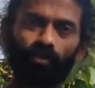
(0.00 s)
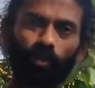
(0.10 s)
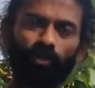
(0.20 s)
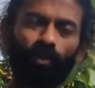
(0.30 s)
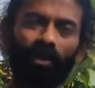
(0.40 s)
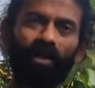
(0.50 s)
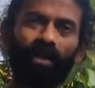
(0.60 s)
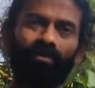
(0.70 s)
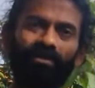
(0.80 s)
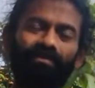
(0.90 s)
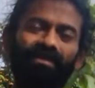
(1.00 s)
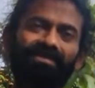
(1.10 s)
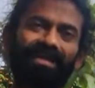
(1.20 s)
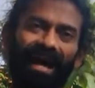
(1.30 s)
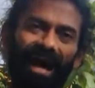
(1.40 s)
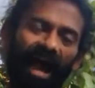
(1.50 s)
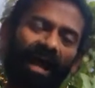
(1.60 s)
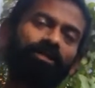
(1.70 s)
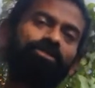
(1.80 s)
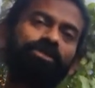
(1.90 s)
those work commitments that
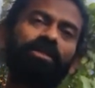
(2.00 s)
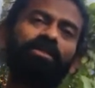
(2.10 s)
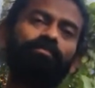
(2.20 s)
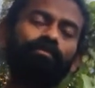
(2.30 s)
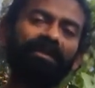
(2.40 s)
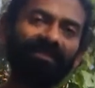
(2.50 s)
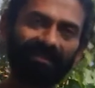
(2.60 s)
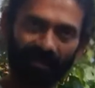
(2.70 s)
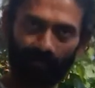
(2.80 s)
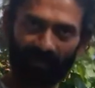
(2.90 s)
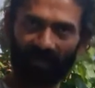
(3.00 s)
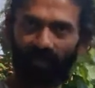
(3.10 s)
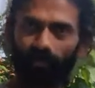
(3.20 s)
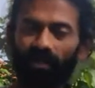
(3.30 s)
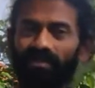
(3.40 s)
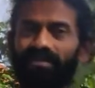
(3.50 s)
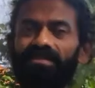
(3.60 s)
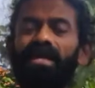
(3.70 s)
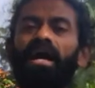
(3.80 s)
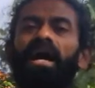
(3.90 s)
actually mean something to us.